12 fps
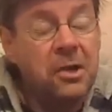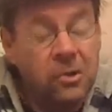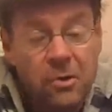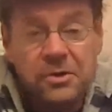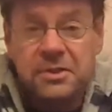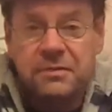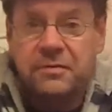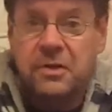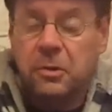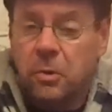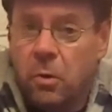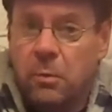a lot of
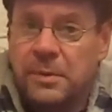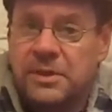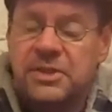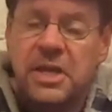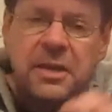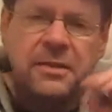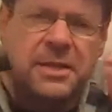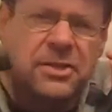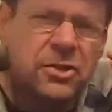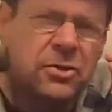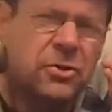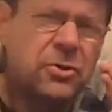Kilhomans.
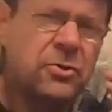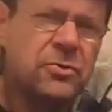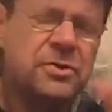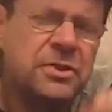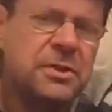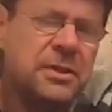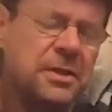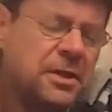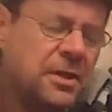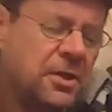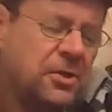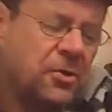These are good
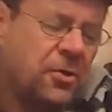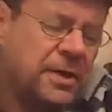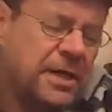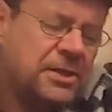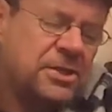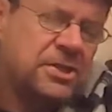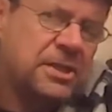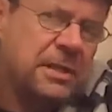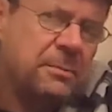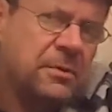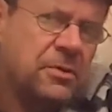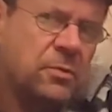non-age
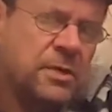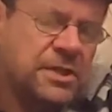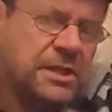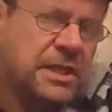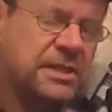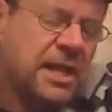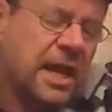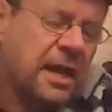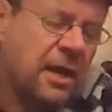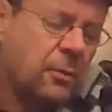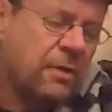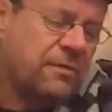statement whiskies.
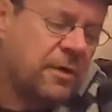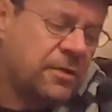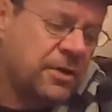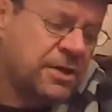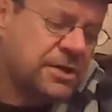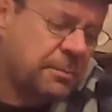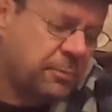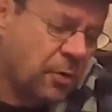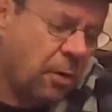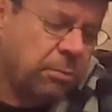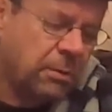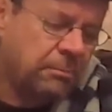However, there is a
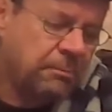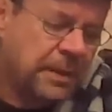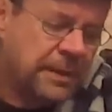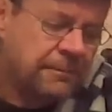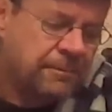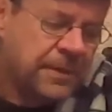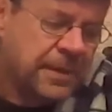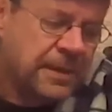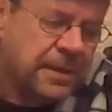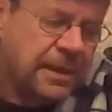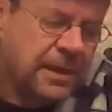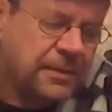problem
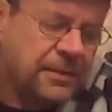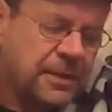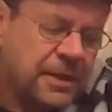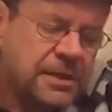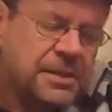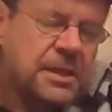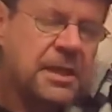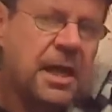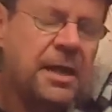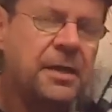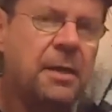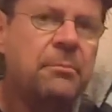in that
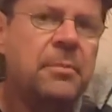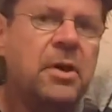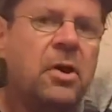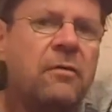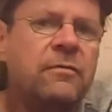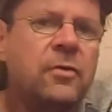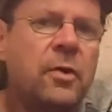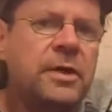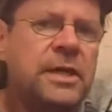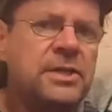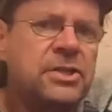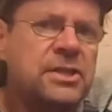a number of
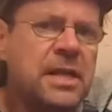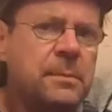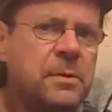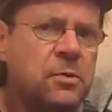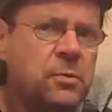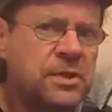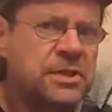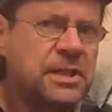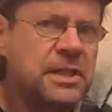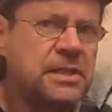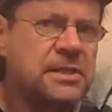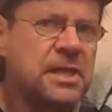non-age statement
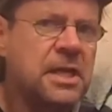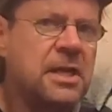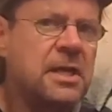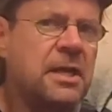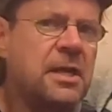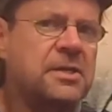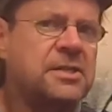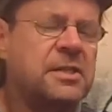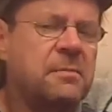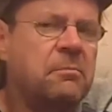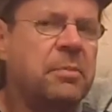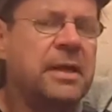whiskies are
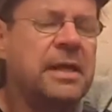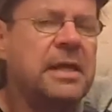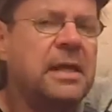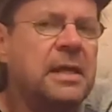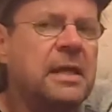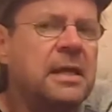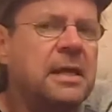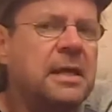simply